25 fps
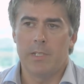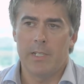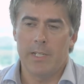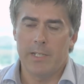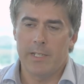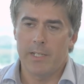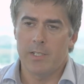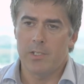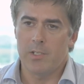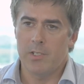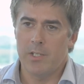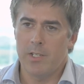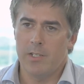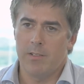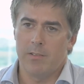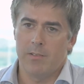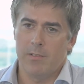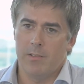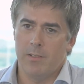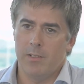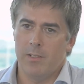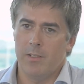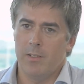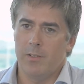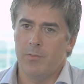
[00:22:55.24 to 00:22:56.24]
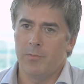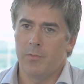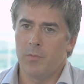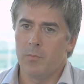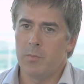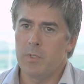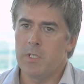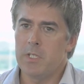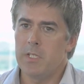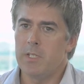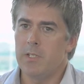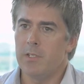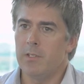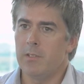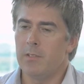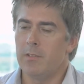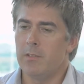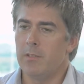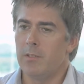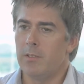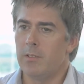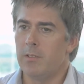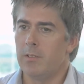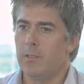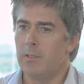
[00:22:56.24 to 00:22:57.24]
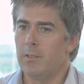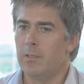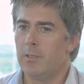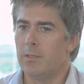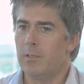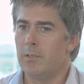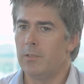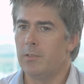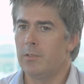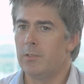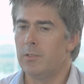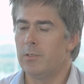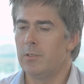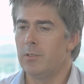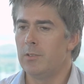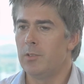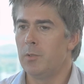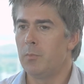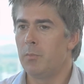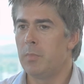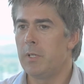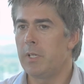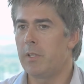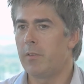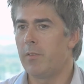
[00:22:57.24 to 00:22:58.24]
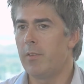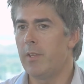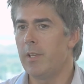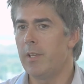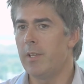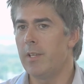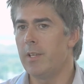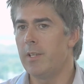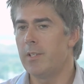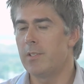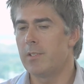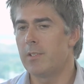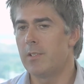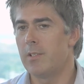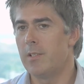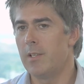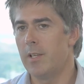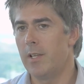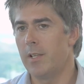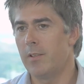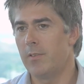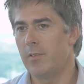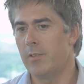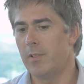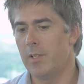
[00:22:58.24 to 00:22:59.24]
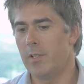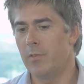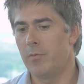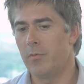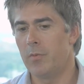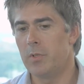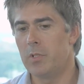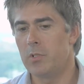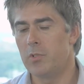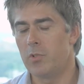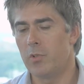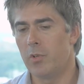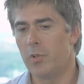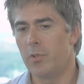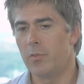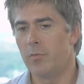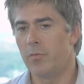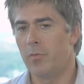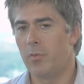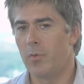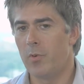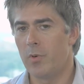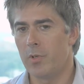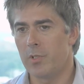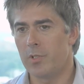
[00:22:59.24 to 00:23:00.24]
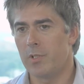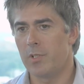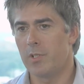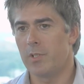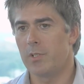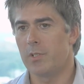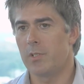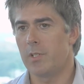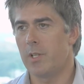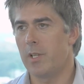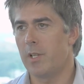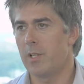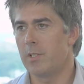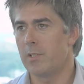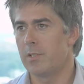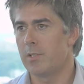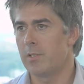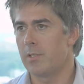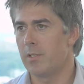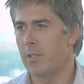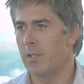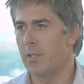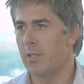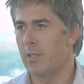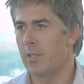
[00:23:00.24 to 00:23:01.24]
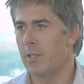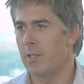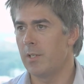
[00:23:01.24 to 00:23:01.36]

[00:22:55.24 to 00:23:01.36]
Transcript: Like I said, for me, the big thing is that if we join forces as